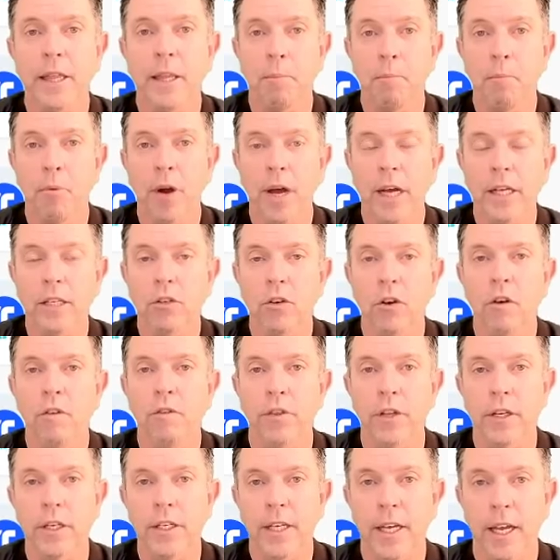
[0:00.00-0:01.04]
the price
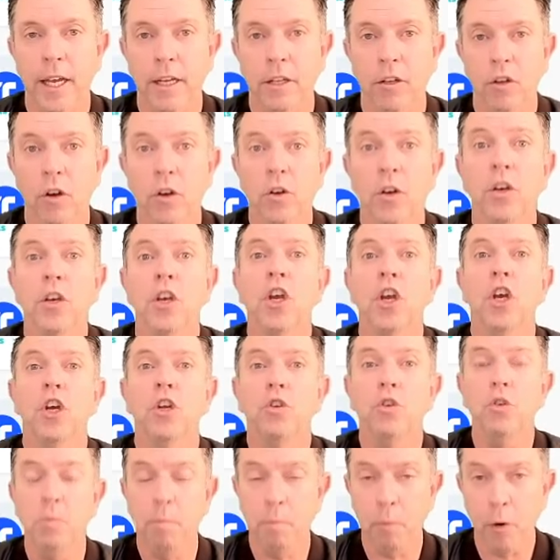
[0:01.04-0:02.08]
of this cake token
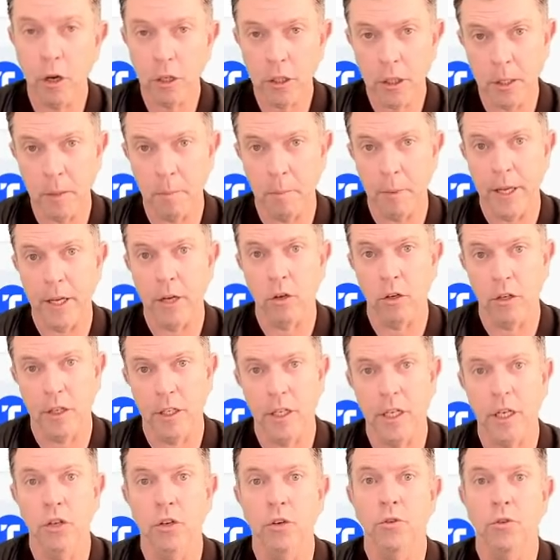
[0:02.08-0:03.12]
to possibly
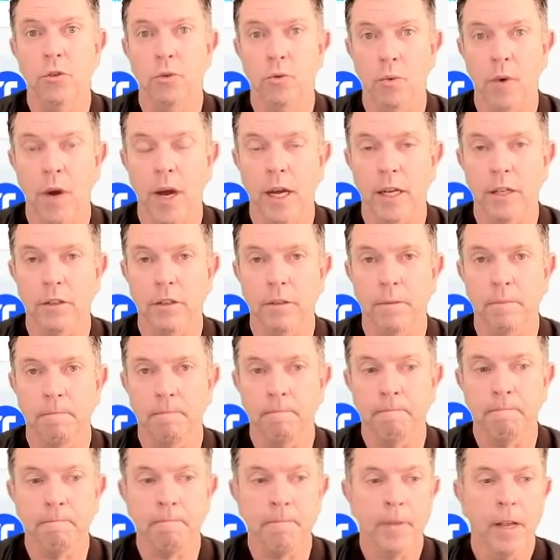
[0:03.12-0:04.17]
continue to rise.
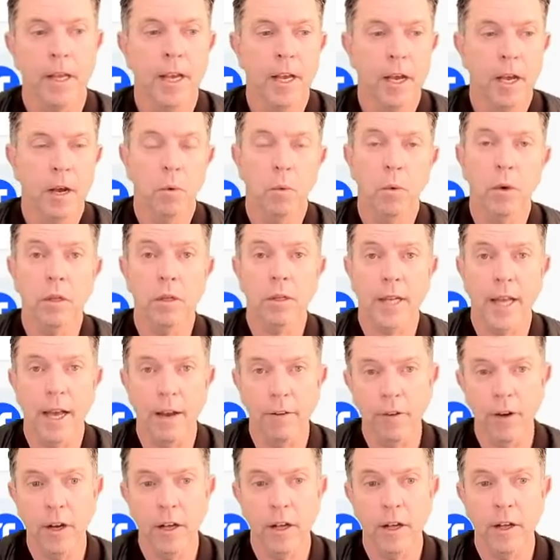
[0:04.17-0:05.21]
We'll
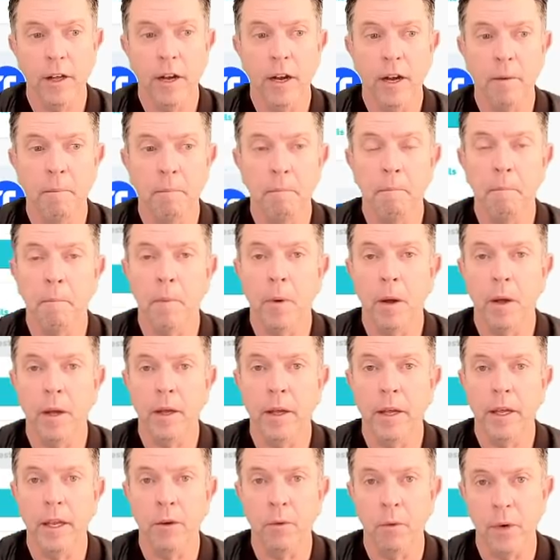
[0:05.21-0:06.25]
cover
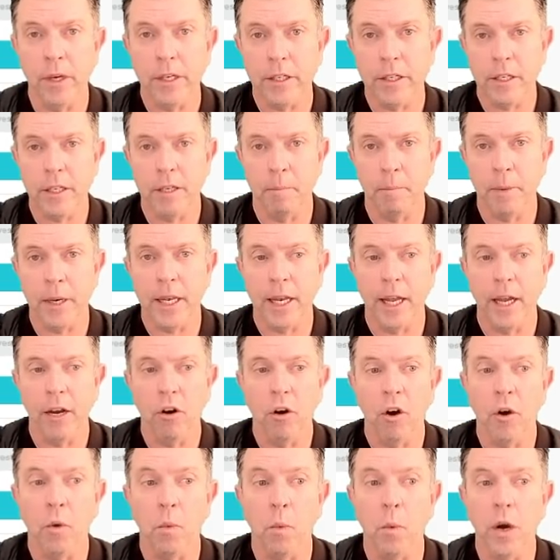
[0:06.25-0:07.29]
in risks a bit later
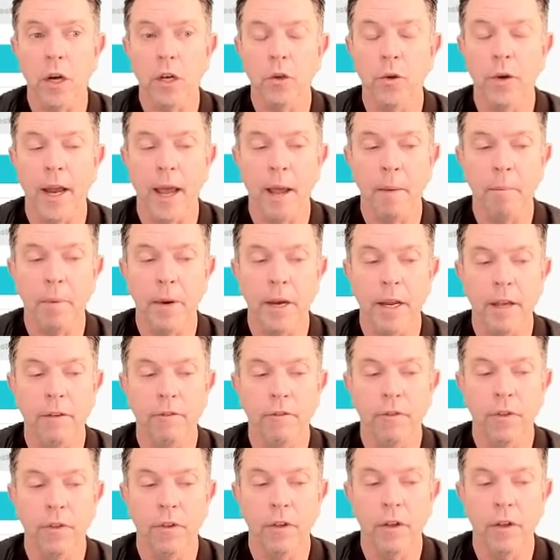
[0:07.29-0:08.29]
on what could happen if